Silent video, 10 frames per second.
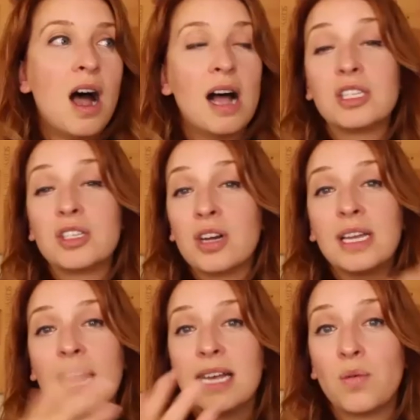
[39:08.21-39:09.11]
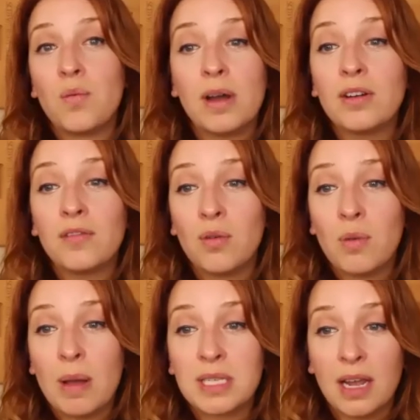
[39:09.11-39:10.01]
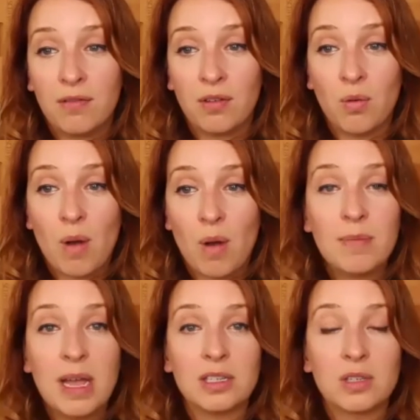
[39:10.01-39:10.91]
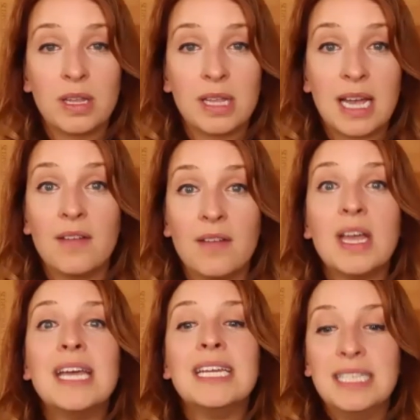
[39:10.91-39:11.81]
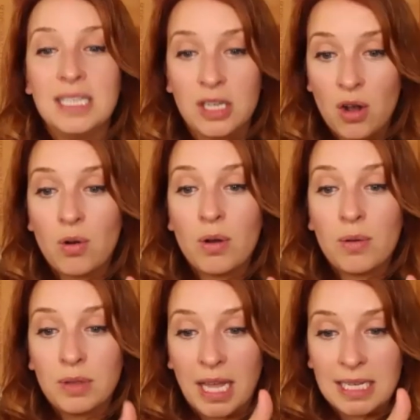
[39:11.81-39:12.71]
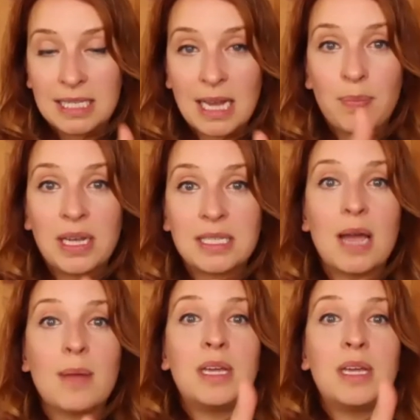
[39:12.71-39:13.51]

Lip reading: Australia has a wonderful website for winemakers where they kind of go like step by step.